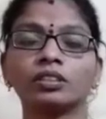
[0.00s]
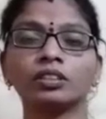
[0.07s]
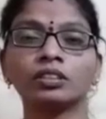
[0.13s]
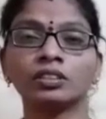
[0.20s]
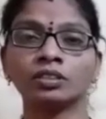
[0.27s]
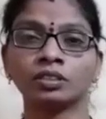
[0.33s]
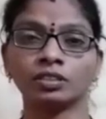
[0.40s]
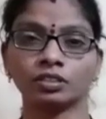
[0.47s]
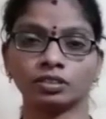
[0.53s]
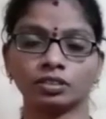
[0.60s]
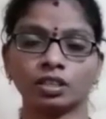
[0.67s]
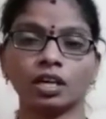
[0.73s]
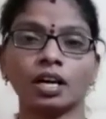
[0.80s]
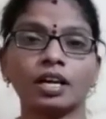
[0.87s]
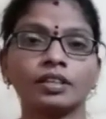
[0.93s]
earth
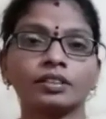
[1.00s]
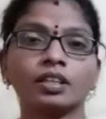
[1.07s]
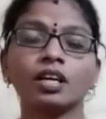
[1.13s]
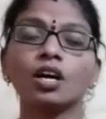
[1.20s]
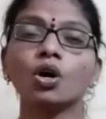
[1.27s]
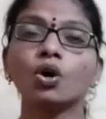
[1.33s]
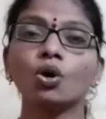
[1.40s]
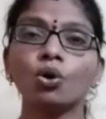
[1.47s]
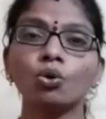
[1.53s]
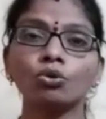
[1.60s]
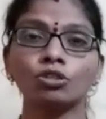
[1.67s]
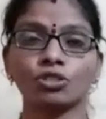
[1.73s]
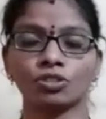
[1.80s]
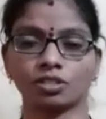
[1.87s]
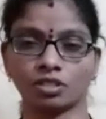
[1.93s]
are the
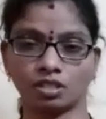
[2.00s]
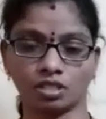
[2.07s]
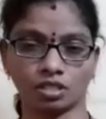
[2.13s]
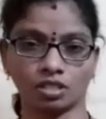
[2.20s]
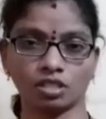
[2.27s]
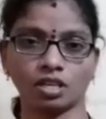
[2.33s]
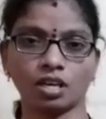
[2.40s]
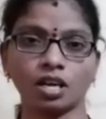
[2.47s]
oceans.